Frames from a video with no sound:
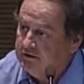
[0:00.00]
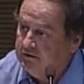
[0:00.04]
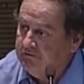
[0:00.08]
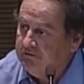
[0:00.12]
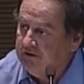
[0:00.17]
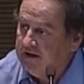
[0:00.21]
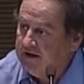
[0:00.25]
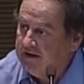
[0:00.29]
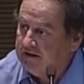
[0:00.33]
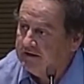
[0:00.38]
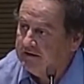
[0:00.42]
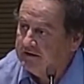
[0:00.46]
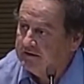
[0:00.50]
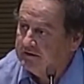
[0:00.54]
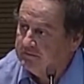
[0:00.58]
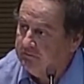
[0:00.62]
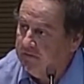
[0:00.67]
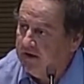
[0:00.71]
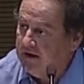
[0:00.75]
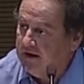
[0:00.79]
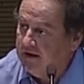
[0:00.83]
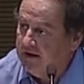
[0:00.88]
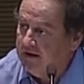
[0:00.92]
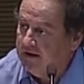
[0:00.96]
divided
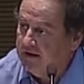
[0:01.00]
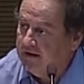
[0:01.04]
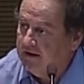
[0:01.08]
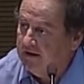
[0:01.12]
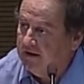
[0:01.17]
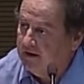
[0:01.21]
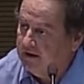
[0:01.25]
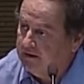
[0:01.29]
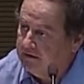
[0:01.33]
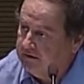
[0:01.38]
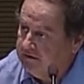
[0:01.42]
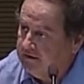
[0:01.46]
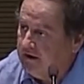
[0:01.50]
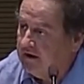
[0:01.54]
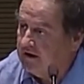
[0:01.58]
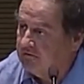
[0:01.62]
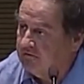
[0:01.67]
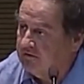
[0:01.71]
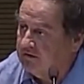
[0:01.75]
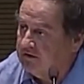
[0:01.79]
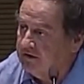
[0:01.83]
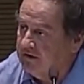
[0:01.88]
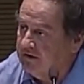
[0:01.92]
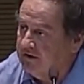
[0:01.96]
by the
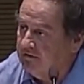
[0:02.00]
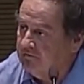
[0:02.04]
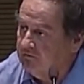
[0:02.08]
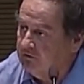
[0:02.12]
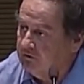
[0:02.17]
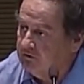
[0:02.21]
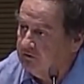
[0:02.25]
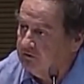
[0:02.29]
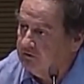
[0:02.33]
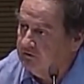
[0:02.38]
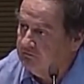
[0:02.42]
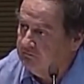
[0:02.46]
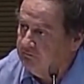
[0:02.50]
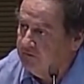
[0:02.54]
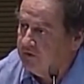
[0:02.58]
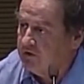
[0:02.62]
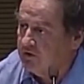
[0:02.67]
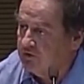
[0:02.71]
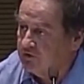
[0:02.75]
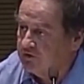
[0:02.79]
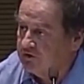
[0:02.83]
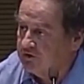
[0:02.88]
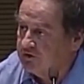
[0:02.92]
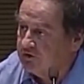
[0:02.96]
alpha level
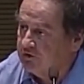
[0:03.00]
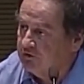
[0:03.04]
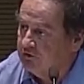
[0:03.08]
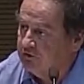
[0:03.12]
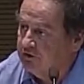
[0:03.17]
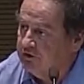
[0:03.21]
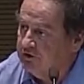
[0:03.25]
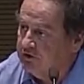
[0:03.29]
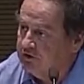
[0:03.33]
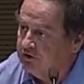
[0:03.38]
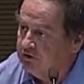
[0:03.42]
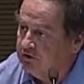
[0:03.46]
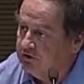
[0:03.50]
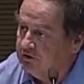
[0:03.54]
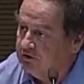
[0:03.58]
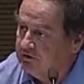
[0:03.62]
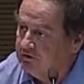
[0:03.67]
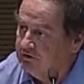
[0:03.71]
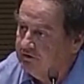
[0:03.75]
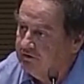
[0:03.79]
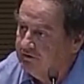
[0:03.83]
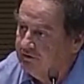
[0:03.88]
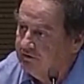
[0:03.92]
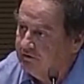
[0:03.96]
because it's conditional.
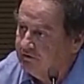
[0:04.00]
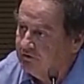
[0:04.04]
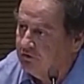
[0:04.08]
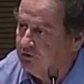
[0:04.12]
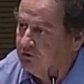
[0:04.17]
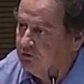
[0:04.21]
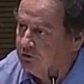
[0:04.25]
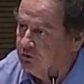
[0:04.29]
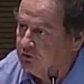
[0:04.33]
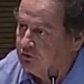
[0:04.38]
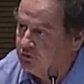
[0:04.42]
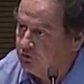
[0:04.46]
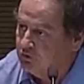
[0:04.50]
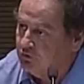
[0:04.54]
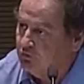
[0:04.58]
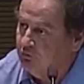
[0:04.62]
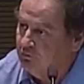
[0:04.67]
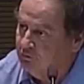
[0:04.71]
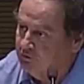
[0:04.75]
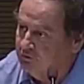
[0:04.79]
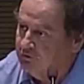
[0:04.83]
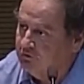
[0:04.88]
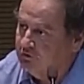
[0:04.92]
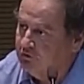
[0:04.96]
So you
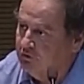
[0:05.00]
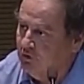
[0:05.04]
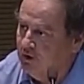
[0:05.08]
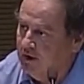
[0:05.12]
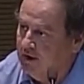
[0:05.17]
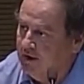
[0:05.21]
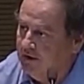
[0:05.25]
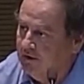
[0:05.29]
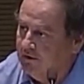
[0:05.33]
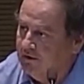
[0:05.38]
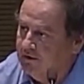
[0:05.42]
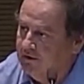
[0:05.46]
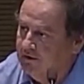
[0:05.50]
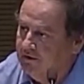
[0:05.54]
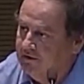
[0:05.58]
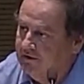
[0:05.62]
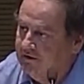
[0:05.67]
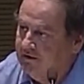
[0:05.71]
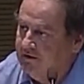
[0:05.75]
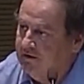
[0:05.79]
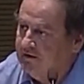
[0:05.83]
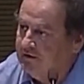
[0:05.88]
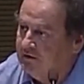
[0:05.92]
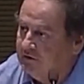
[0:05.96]
assume you are
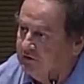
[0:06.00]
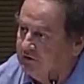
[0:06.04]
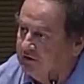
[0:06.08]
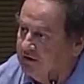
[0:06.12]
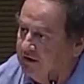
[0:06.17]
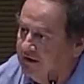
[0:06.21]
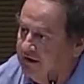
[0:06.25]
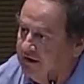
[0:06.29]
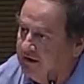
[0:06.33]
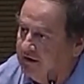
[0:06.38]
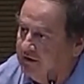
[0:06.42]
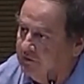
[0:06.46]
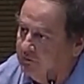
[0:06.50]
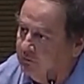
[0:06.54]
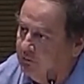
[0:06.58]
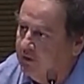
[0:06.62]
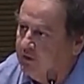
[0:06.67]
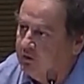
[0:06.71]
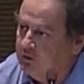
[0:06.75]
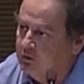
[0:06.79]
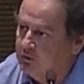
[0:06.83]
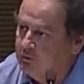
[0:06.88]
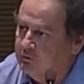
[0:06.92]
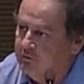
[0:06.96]
in the tail
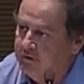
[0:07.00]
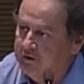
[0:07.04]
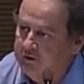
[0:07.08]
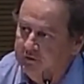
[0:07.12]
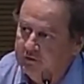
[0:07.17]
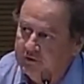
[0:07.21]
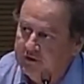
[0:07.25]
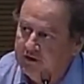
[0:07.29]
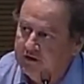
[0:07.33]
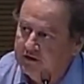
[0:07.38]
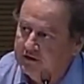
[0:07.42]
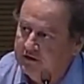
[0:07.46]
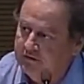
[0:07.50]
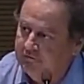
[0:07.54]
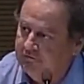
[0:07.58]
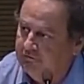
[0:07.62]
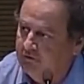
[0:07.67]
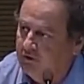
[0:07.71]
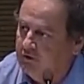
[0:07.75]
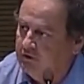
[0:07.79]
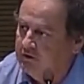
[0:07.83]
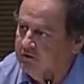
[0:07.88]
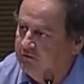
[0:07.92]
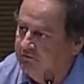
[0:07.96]
where you'll be really
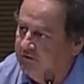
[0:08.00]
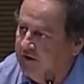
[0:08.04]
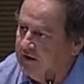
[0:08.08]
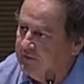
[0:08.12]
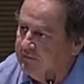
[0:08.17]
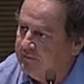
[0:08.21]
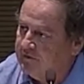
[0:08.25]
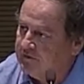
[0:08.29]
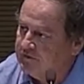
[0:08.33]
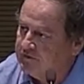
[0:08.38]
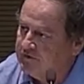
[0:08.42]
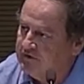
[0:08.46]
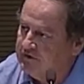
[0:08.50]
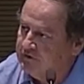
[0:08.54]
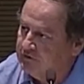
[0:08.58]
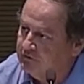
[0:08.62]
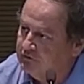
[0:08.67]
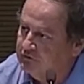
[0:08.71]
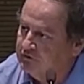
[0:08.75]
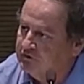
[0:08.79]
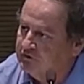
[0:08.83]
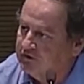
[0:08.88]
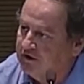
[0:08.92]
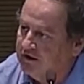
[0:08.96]
only 5%
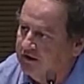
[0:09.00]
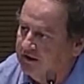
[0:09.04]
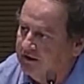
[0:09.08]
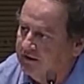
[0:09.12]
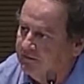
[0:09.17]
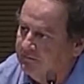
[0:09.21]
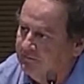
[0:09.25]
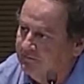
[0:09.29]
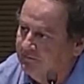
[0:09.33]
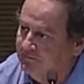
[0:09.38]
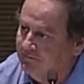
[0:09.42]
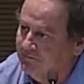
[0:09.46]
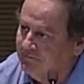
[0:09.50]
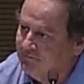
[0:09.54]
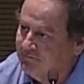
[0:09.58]
of the time.